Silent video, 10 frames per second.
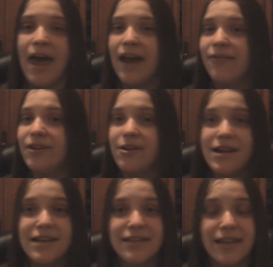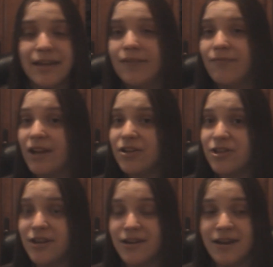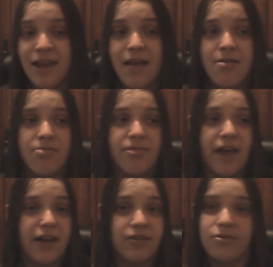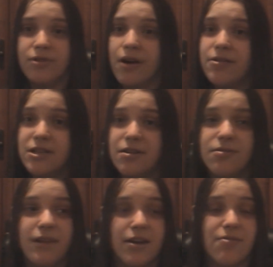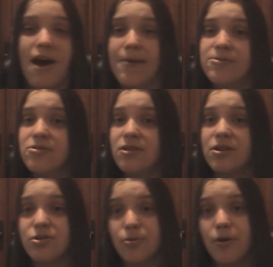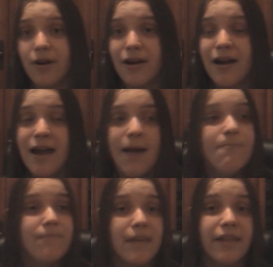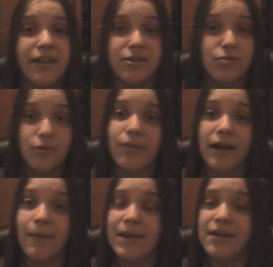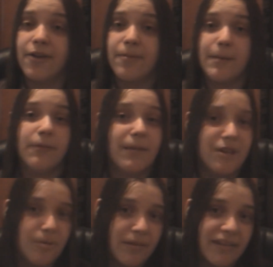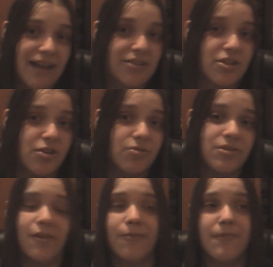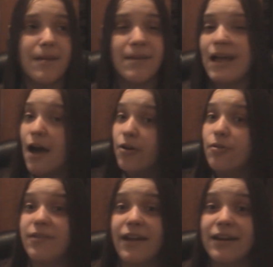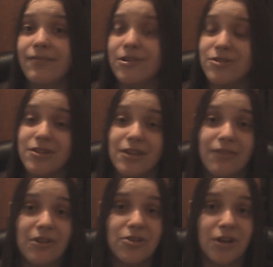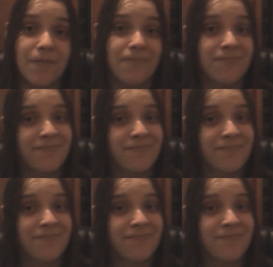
And if there is a convention that you go to that you absolutely adore and that you would recommend to other people, let me know about that too. So maybe I'll go to that convention in the future.